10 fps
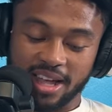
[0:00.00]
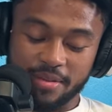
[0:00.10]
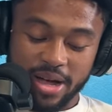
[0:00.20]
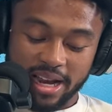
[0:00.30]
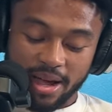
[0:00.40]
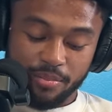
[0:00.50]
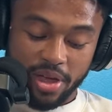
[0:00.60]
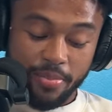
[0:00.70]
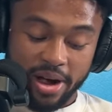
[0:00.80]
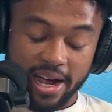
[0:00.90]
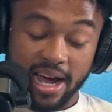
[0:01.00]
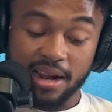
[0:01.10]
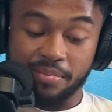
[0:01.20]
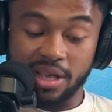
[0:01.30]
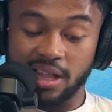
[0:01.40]
I'm at. I'm. They probably
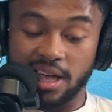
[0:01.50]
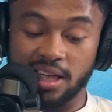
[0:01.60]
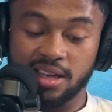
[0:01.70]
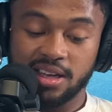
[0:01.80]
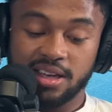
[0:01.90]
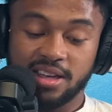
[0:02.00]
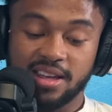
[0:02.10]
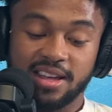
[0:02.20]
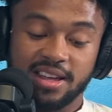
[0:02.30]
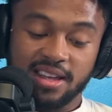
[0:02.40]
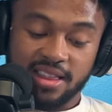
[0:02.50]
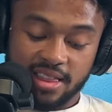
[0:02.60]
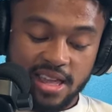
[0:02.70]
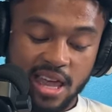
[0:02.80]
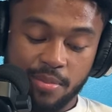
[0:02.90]
gotta be like.
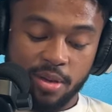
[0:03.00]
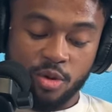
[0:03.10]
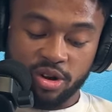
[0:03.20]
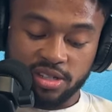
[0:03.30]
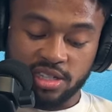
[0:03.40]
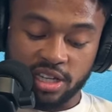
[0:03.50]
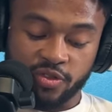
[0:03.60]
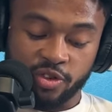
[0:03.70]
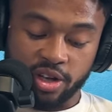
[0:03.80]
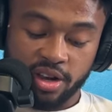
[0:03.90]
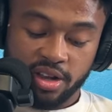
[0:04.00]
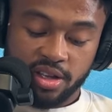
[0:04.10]
They can't be more than six foot.